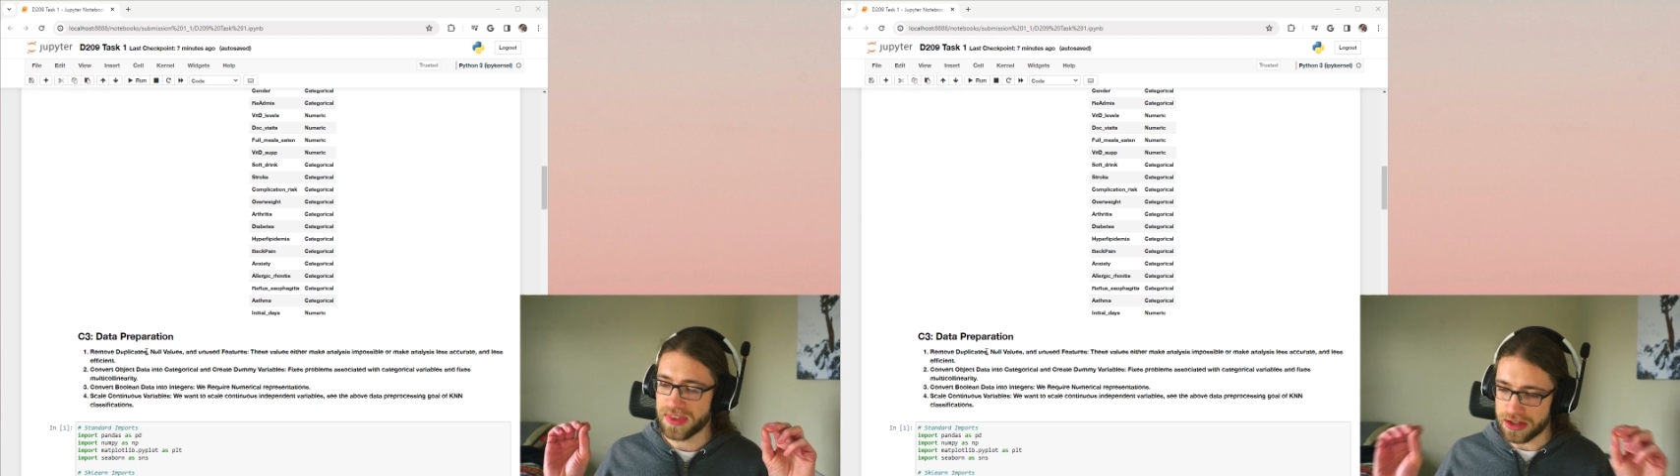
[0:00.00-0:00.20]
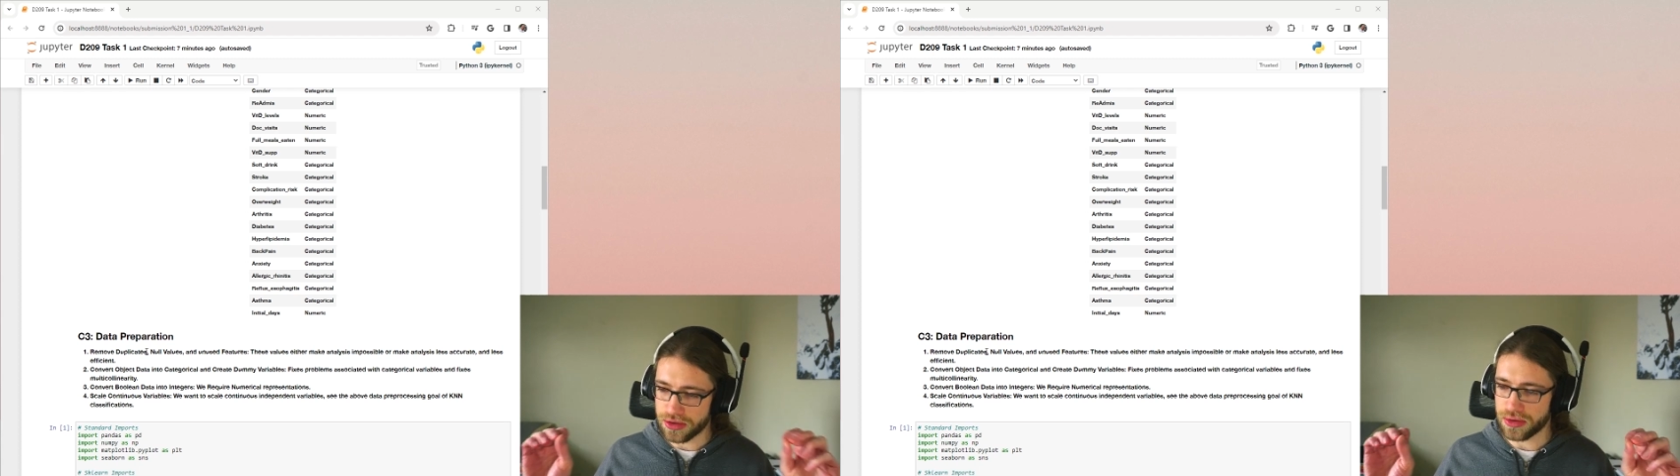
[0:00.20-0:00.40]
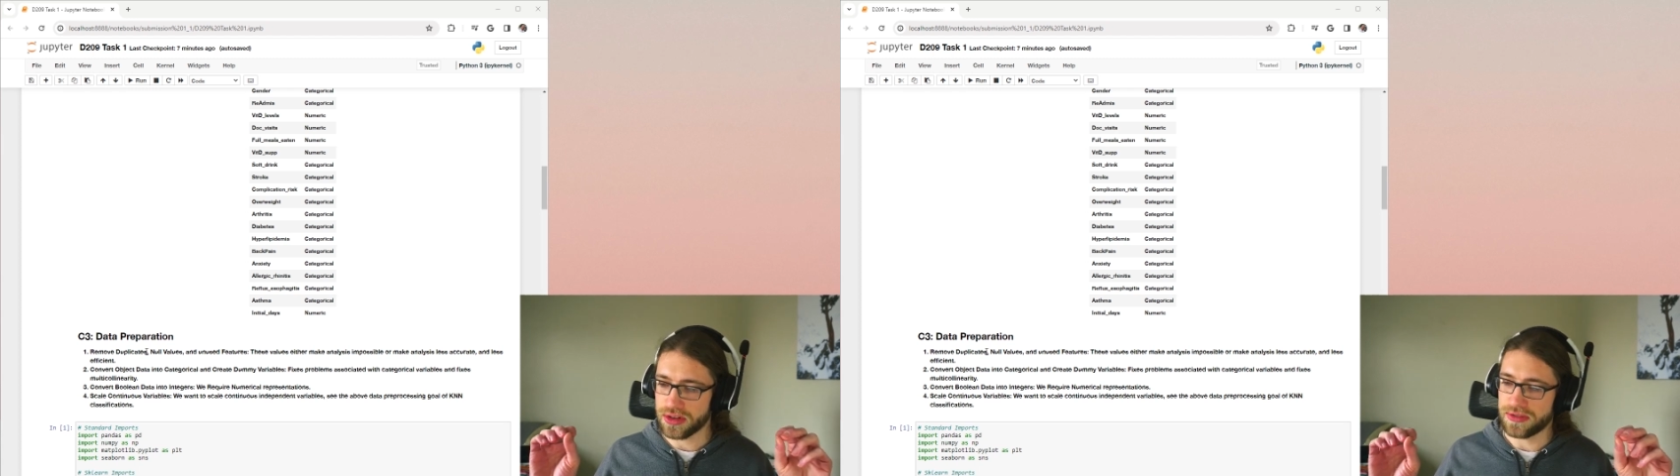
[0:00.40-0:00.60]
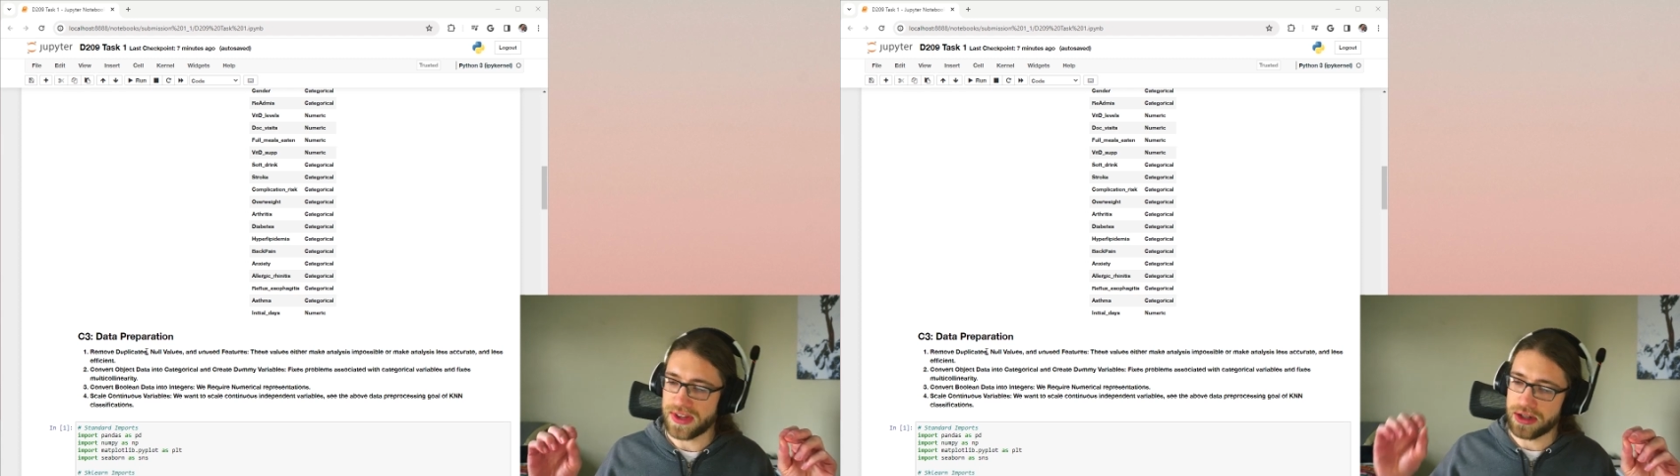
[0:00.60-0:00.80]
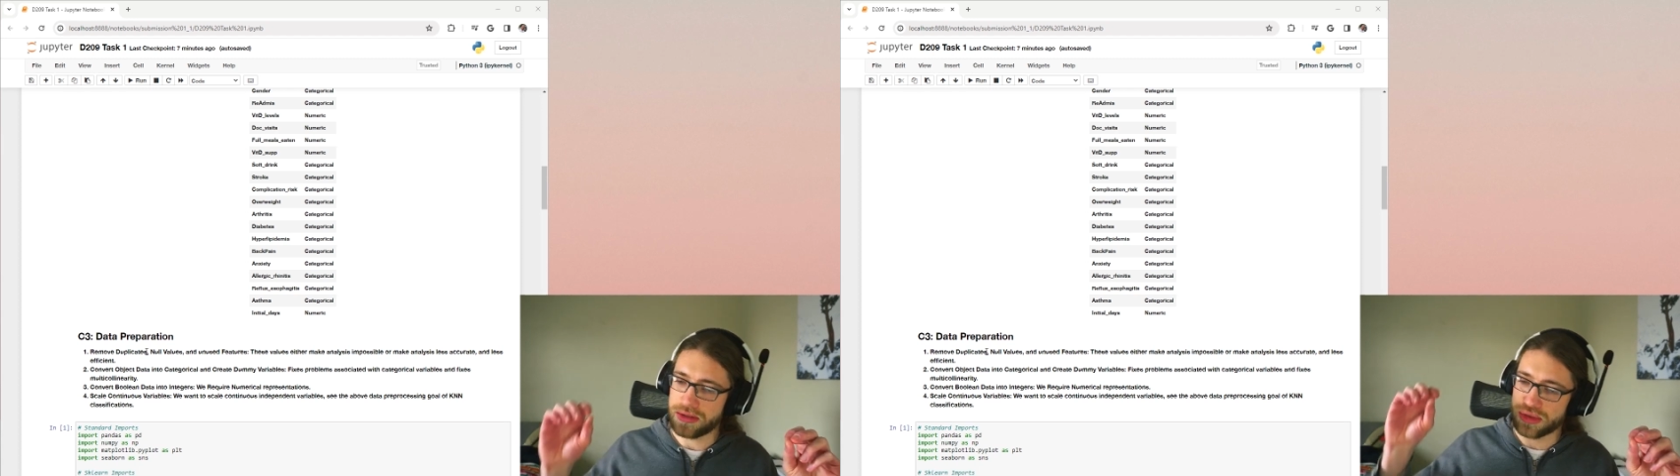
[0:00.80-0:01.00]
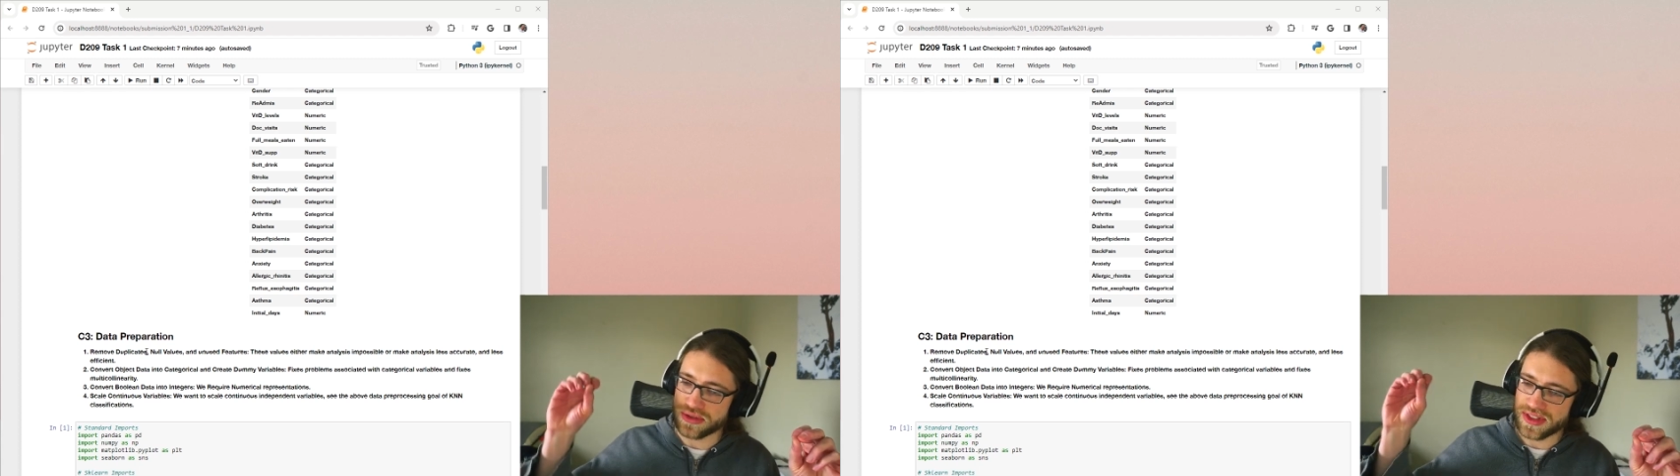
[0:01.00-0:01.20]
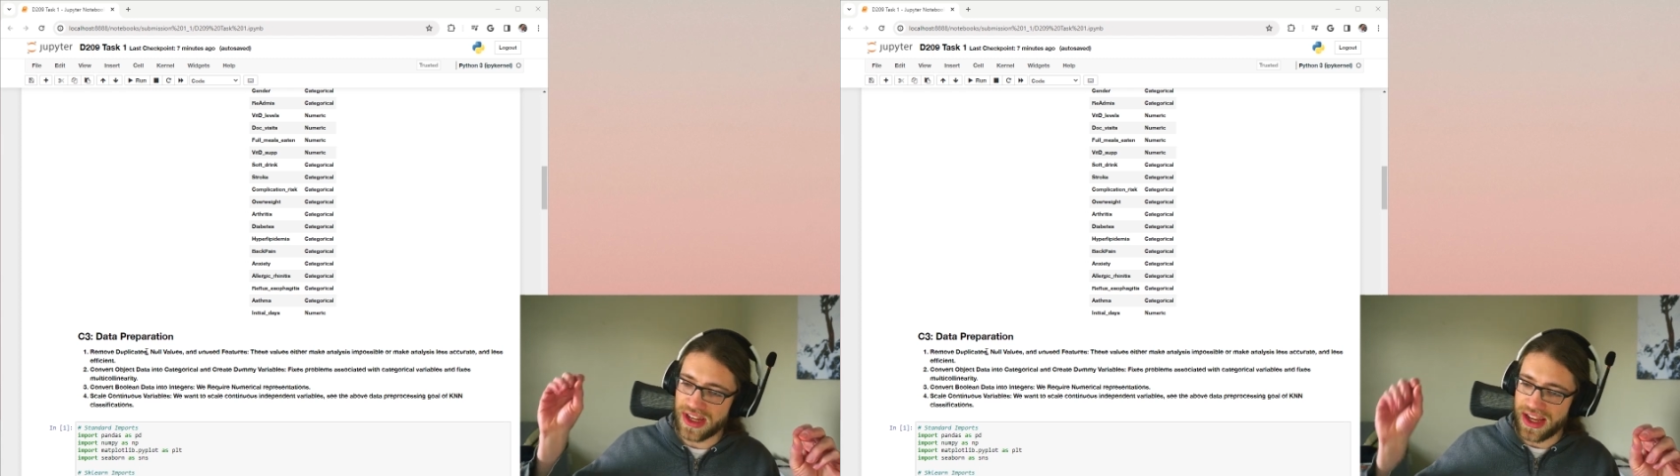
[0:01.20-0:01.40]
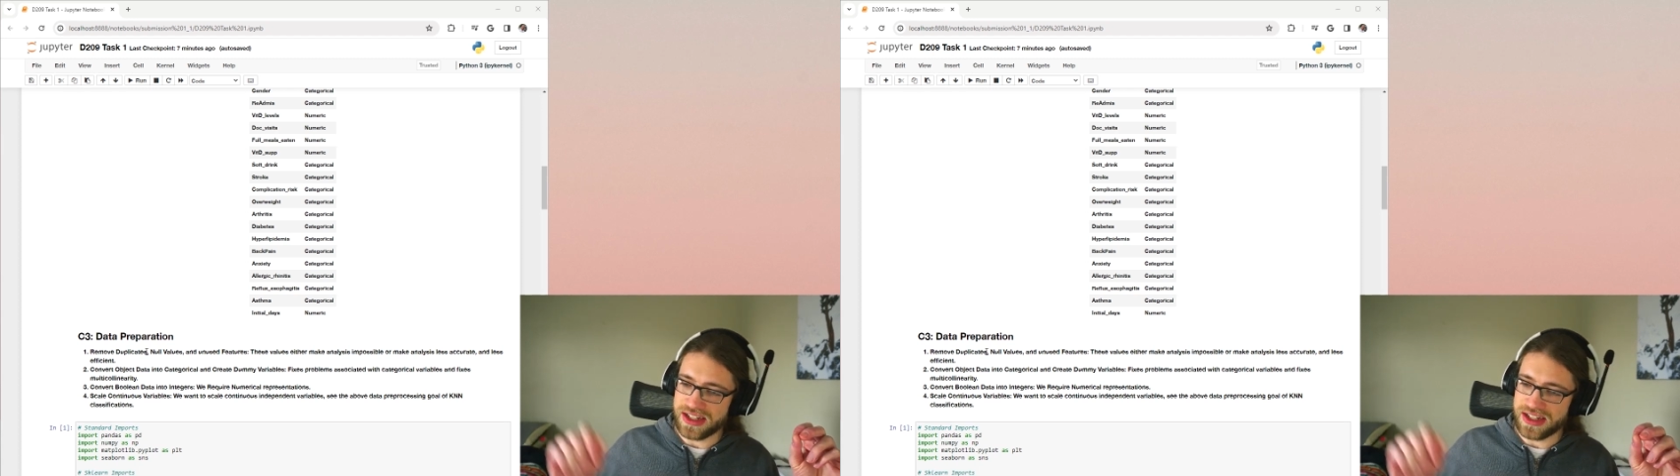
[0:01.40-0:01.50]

categorical variables